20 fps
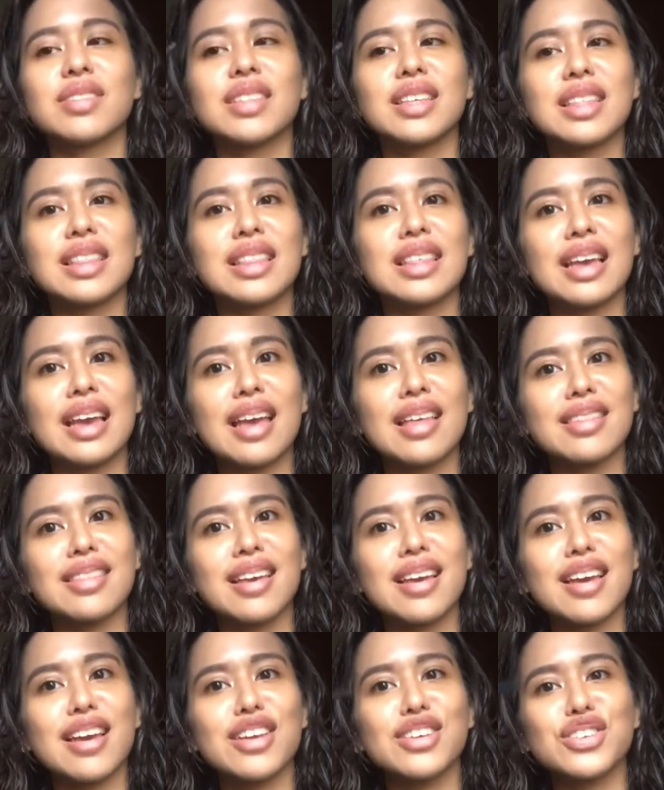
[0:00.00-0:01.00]
the thing at
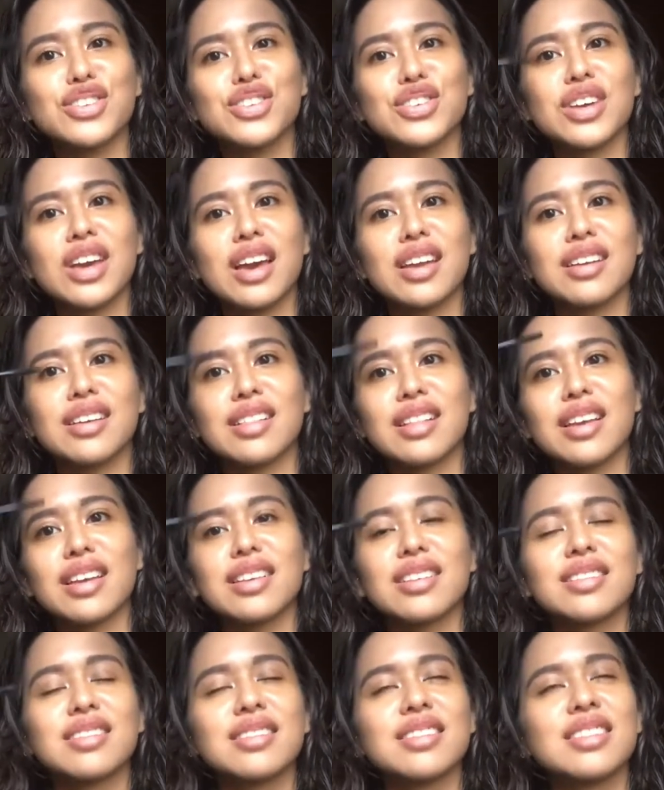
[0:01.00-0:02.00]
the edge to kind of
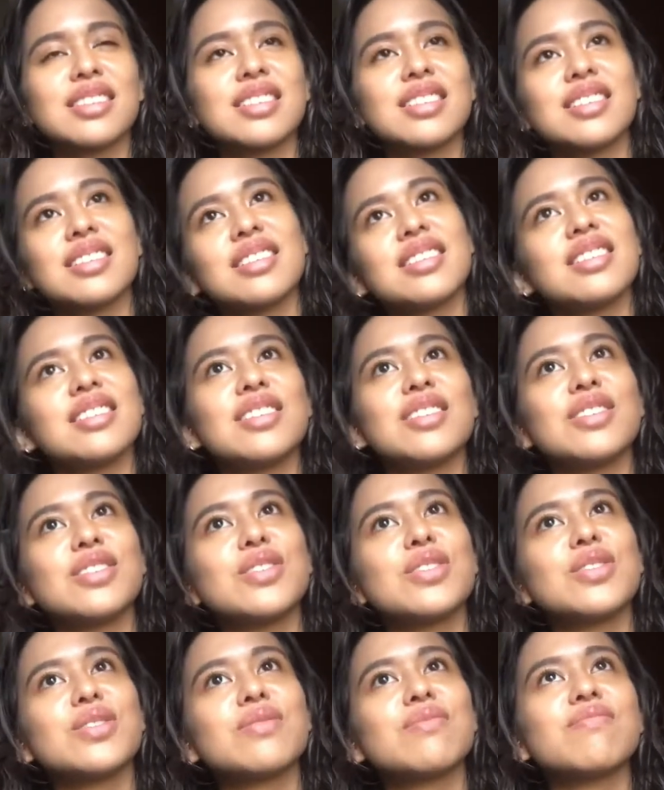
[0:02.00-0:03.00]
like,
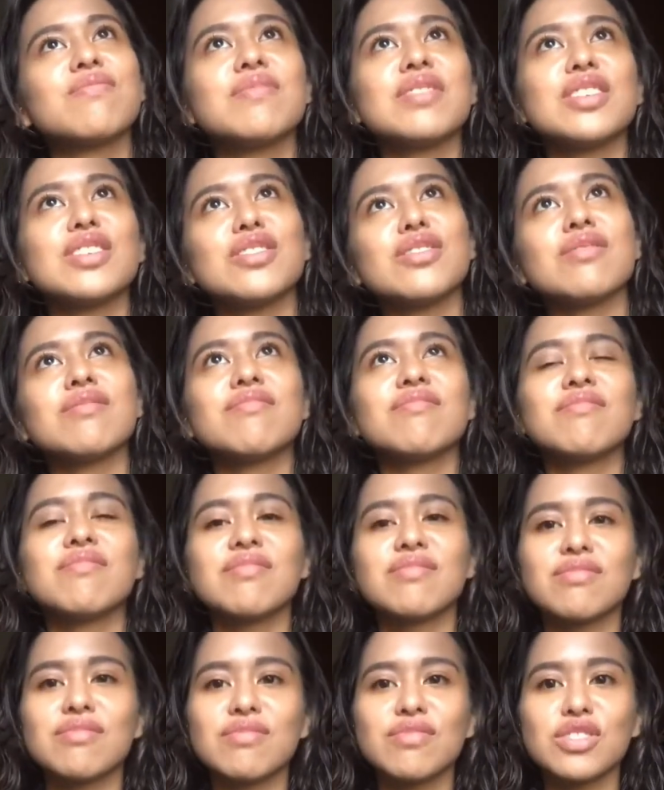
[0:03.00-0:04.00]
you know,
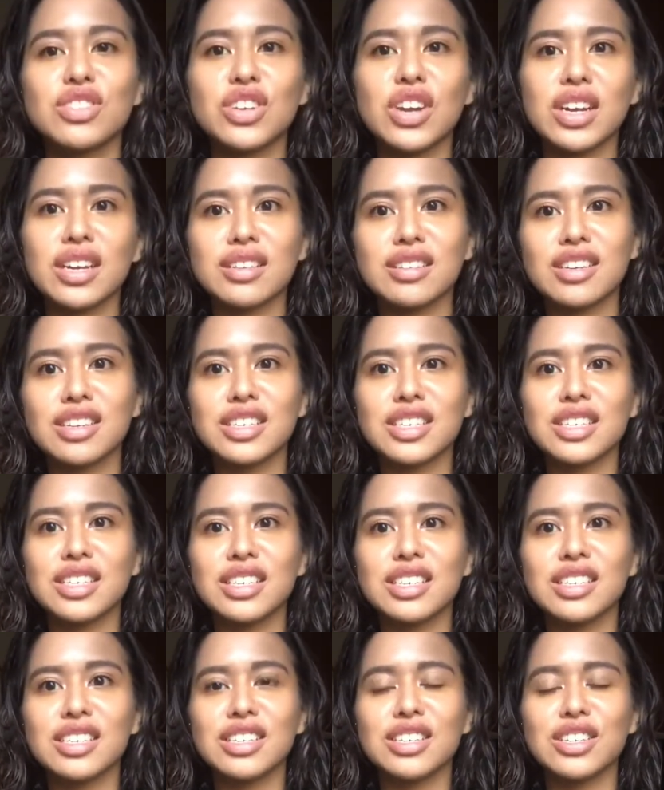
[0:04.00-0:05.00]
try to touch each